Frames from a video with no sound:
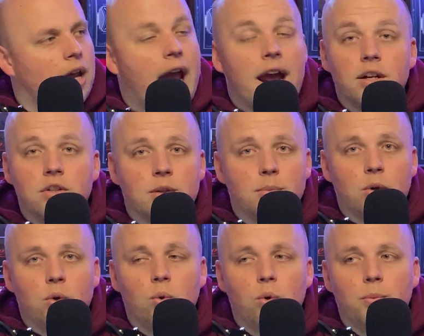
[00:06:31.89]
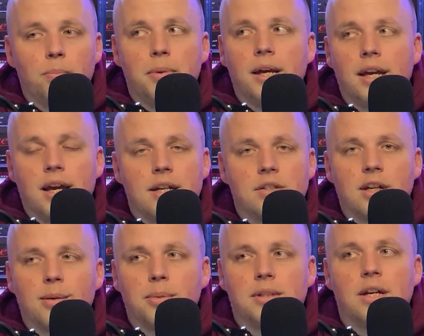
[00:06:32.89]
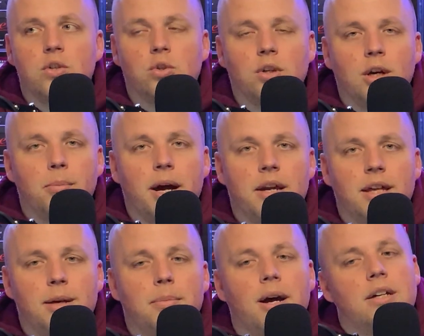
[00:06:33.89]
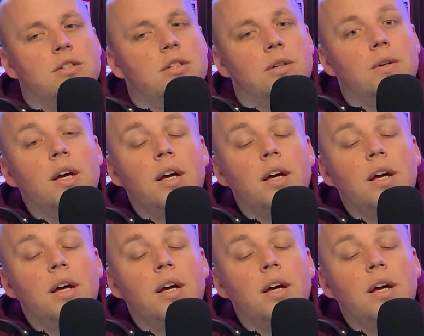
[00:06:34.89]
And some cool big hits can potentially come out of that box too.